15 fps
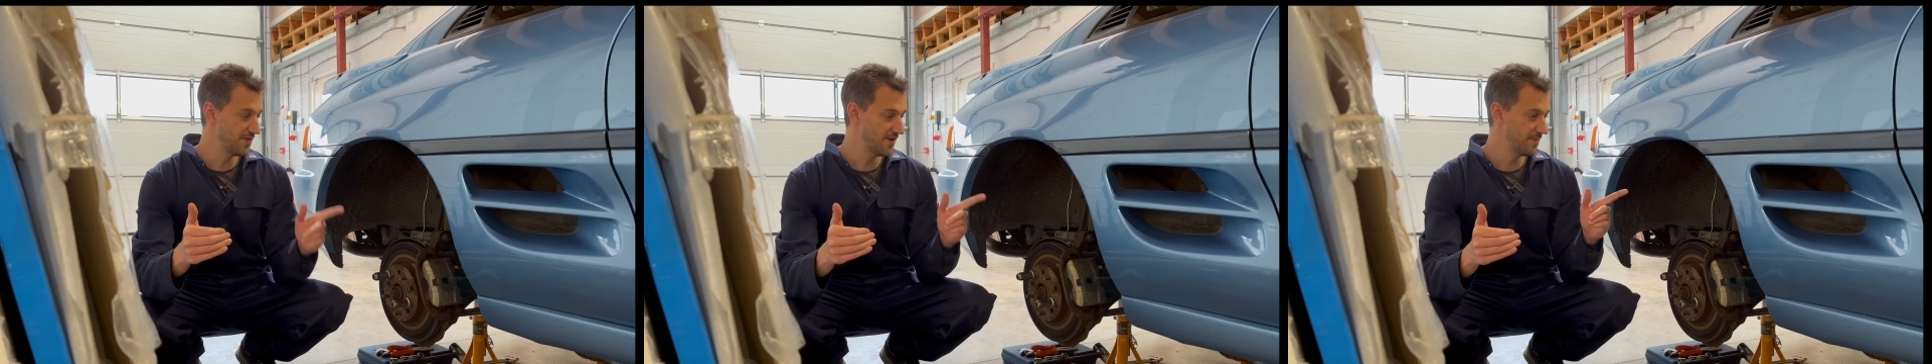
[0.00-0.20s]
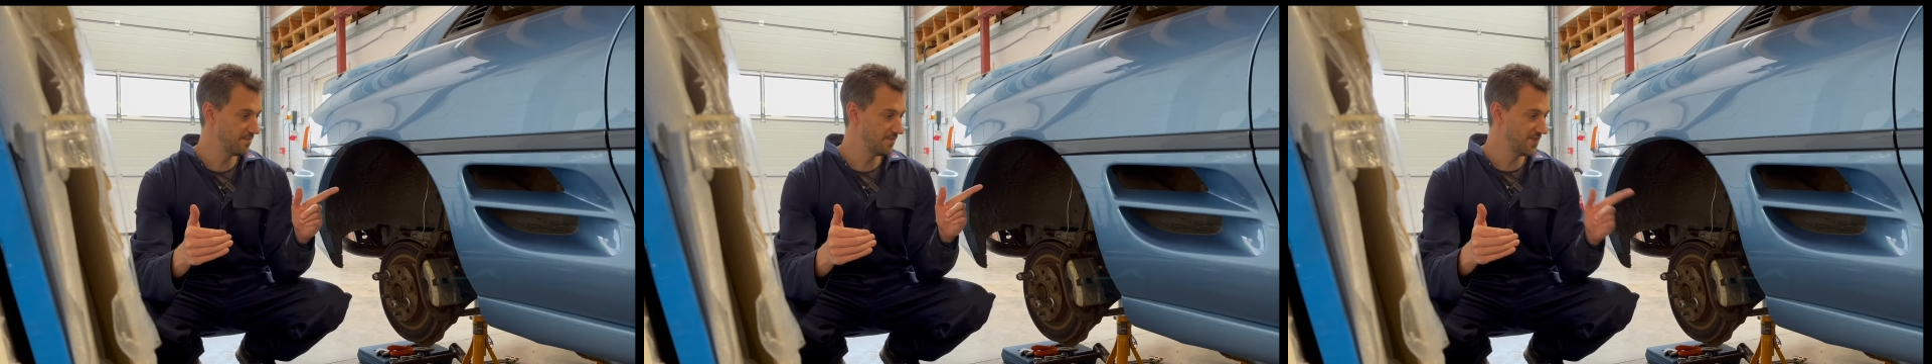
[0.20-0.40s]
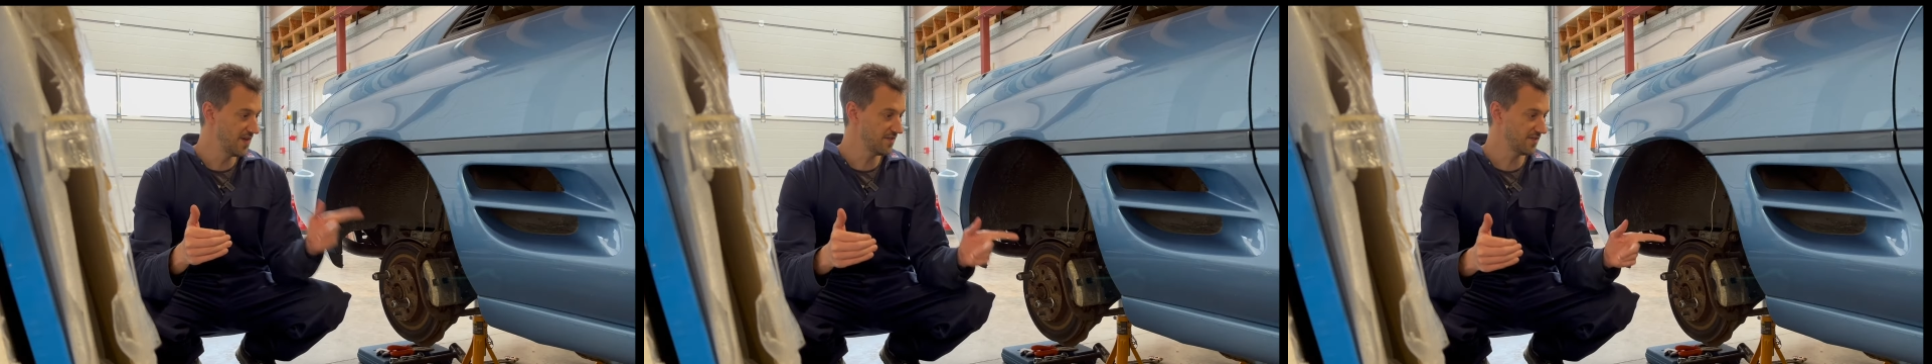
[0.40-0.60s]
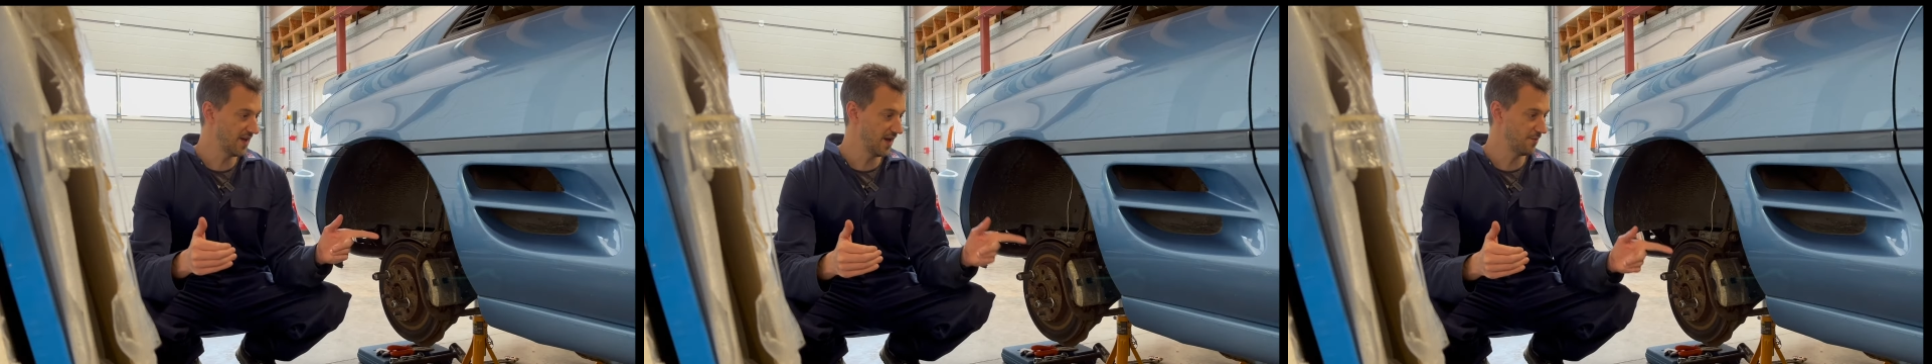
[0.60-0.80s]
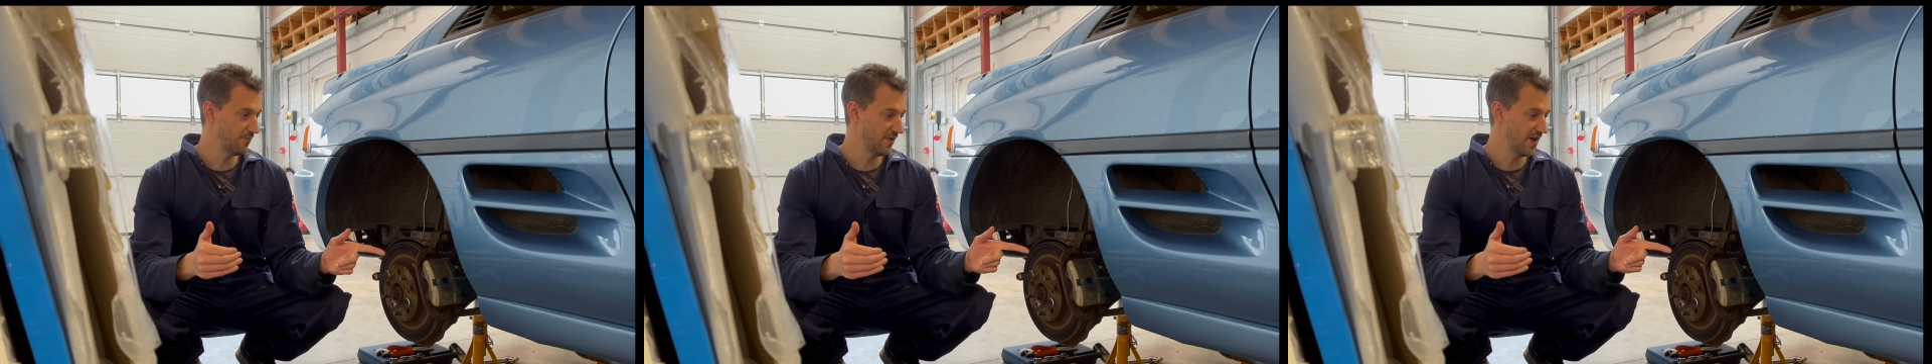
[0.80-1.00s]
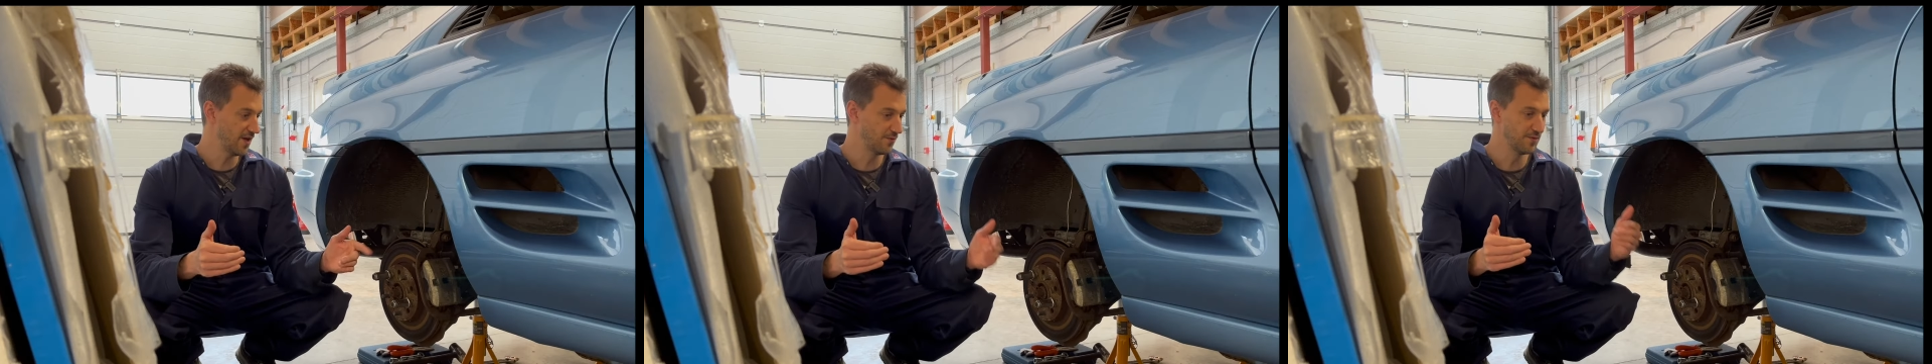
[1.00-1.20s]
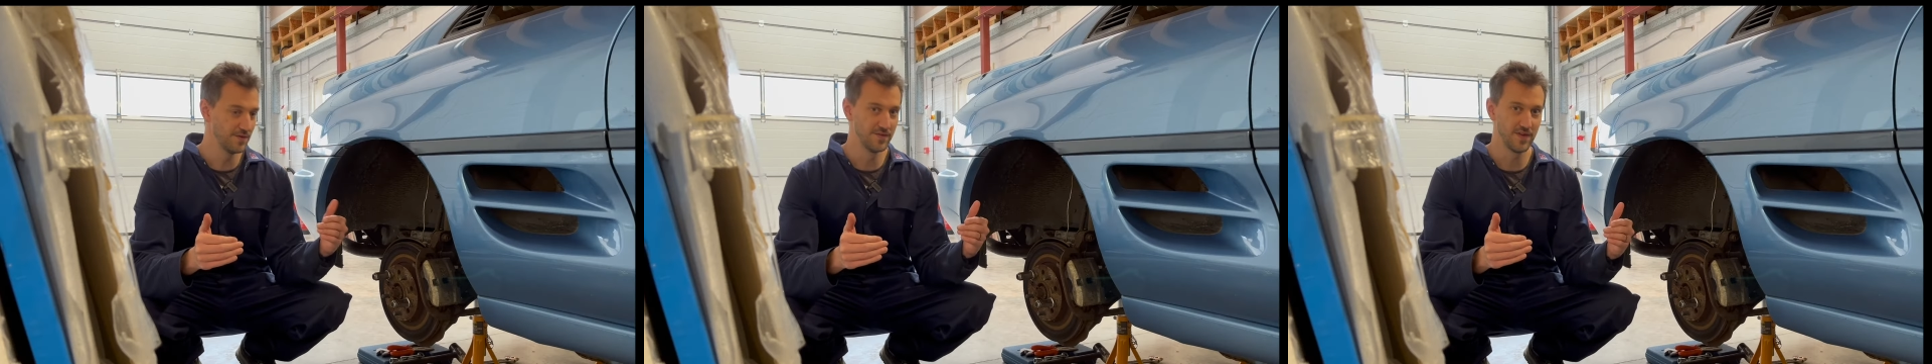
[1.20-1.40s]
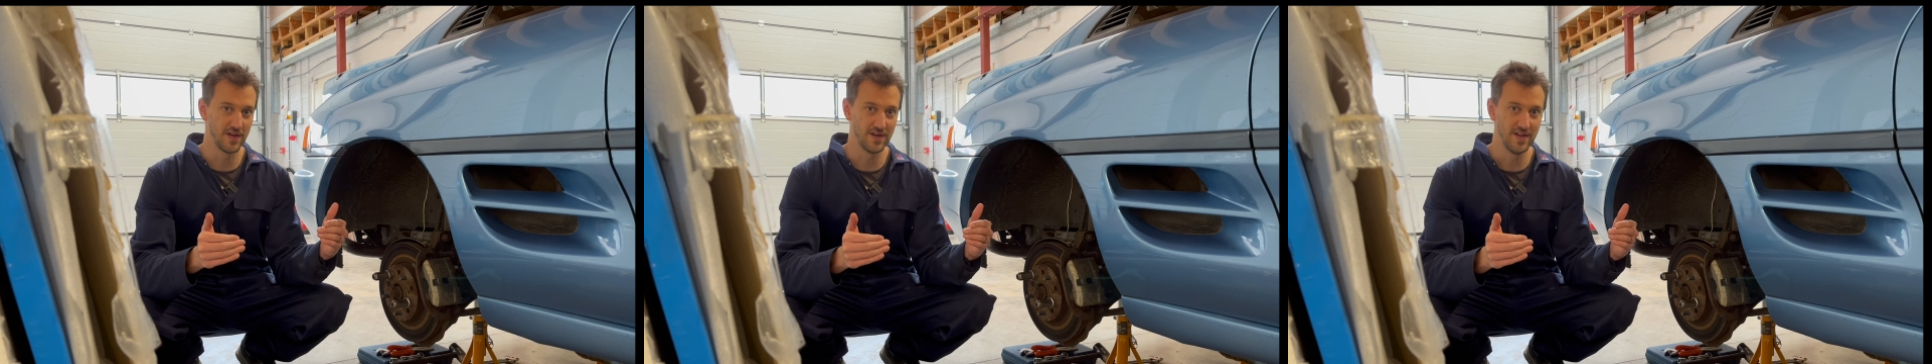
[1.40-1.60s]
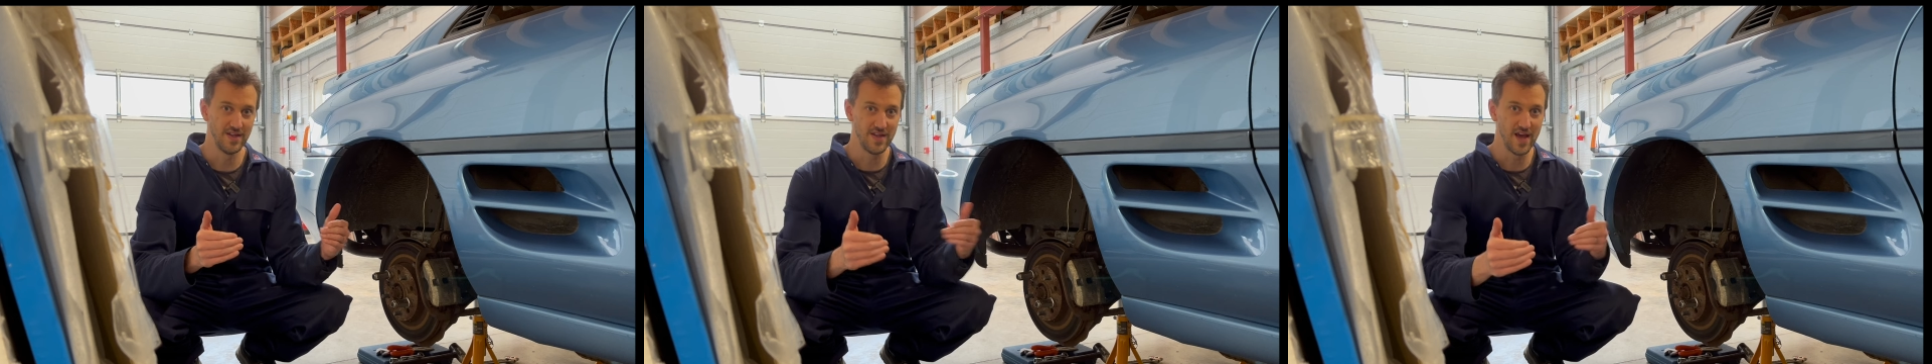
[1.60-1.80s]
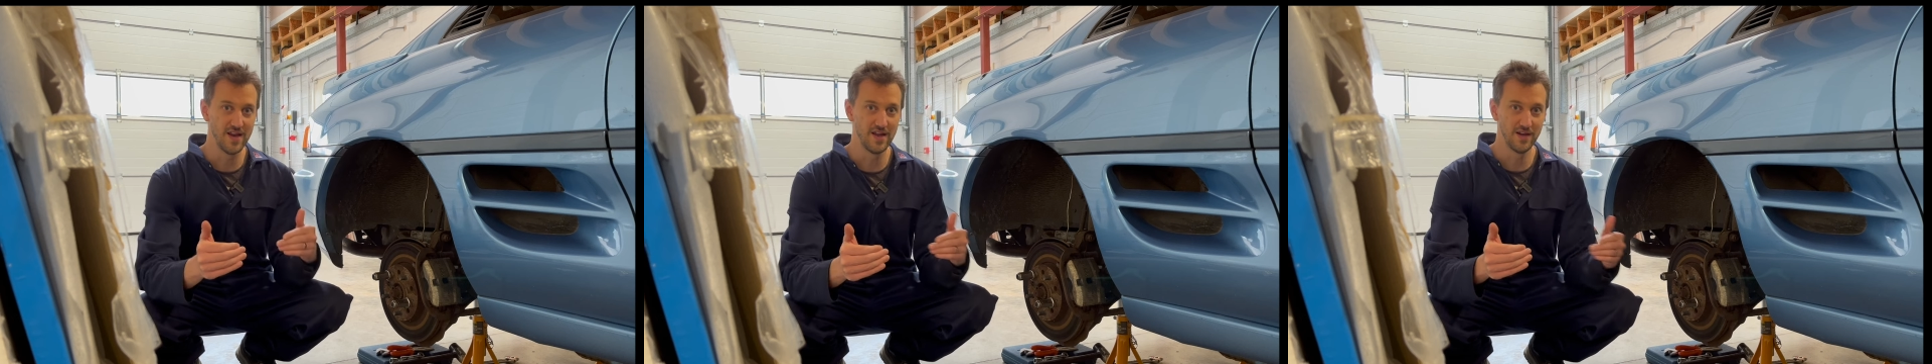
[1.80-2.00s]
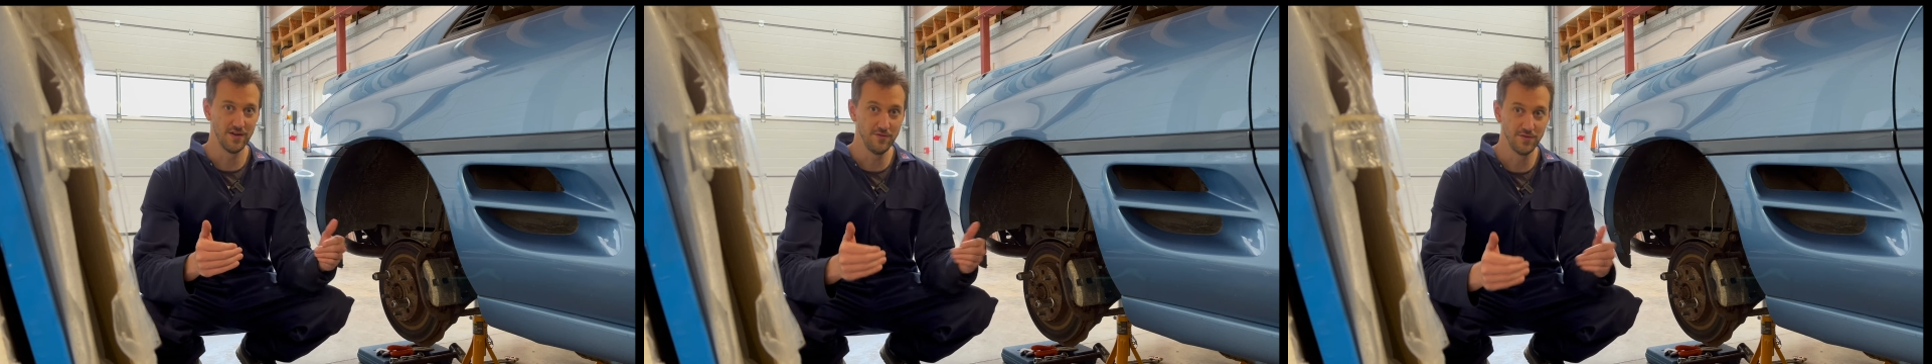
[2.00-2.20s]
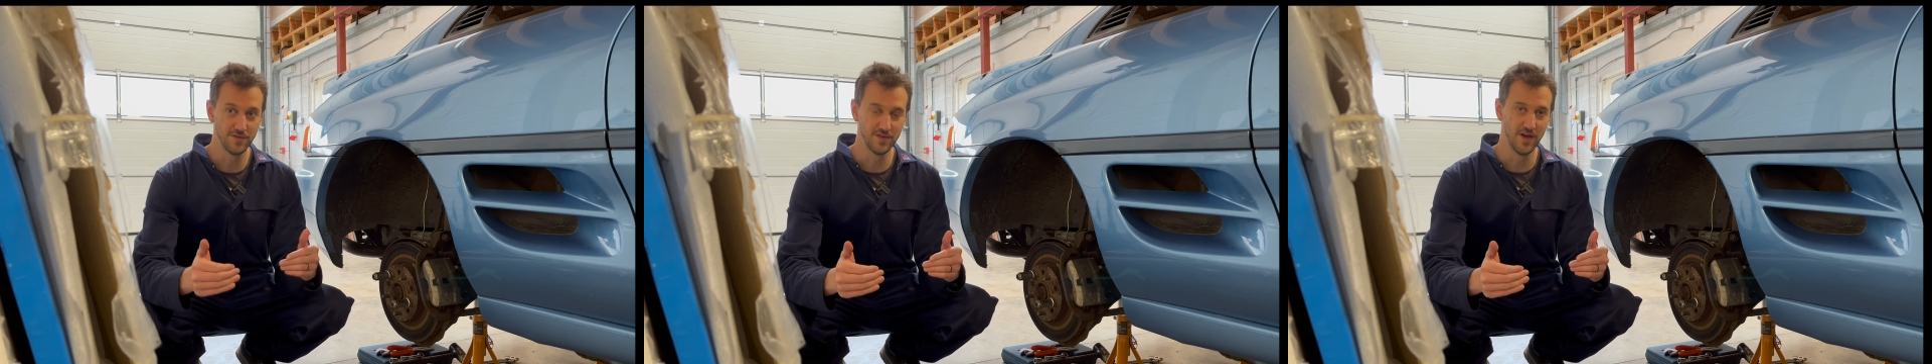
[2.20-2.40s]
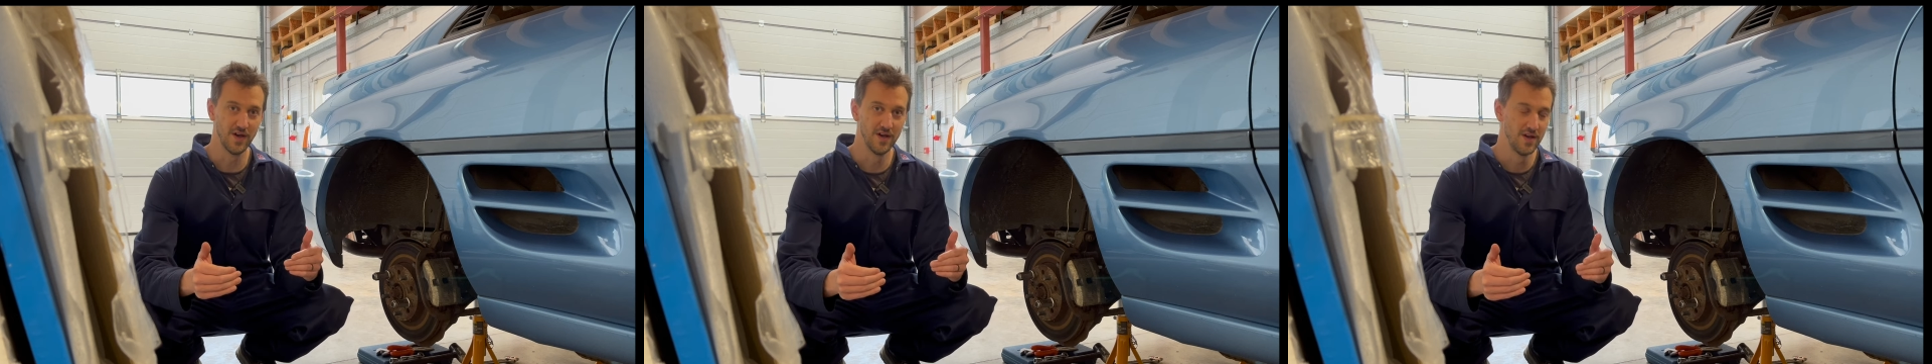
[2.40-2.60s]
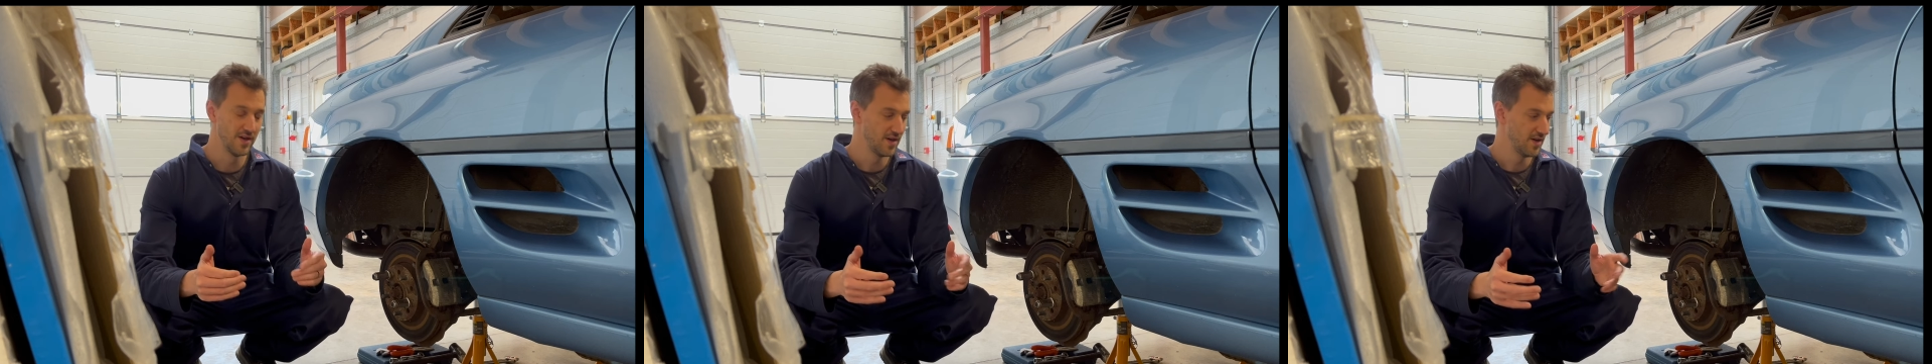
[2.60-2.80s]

that this handbrake was suddenly getting looser.